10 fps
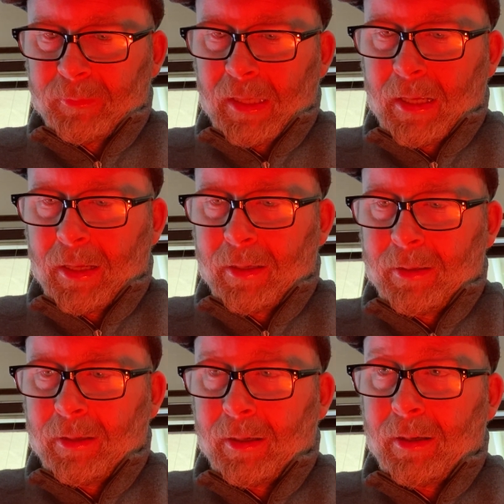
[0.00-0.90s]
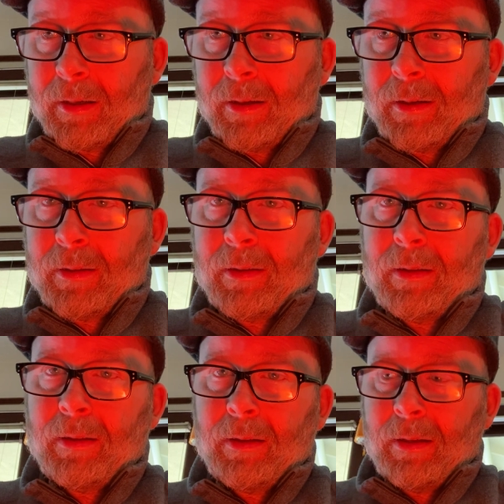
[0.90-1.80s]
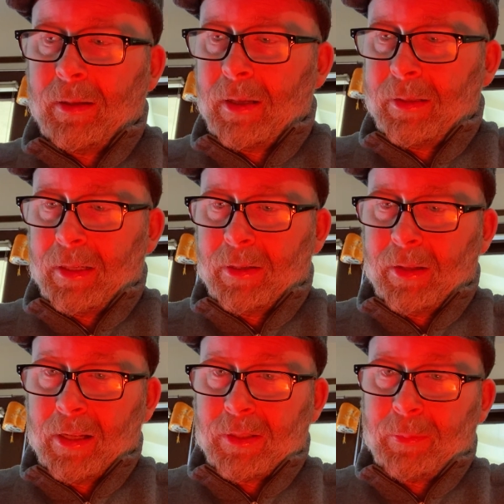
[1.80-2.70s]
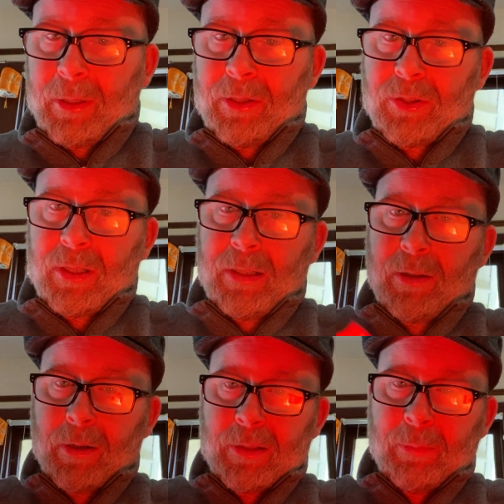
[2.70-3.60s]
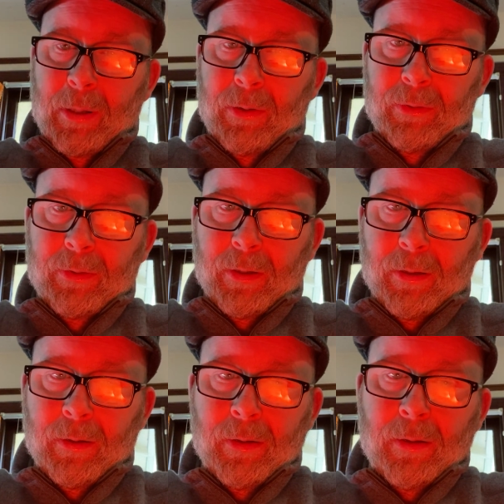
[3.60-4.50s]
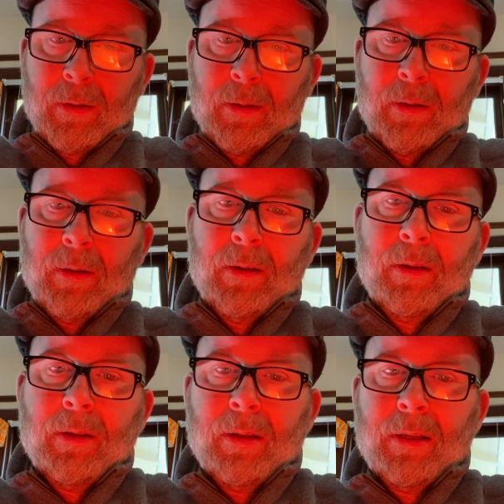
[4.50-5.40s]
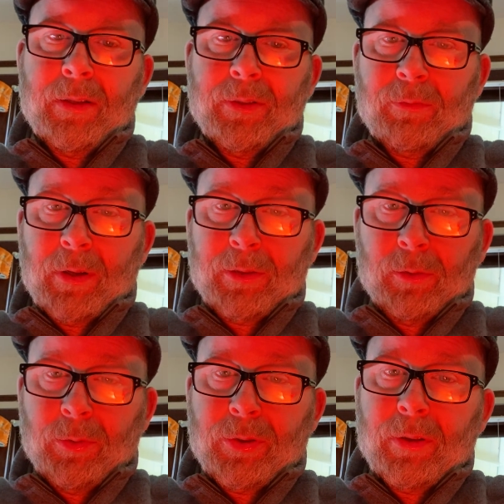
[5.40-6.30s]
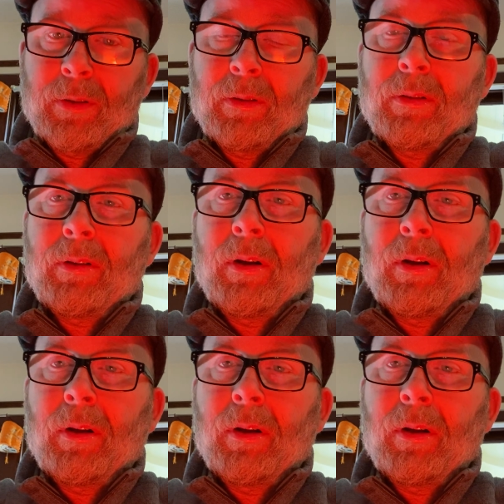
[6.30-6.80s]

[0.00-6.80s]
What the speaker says: And at the end of that speech, he talks about his resolution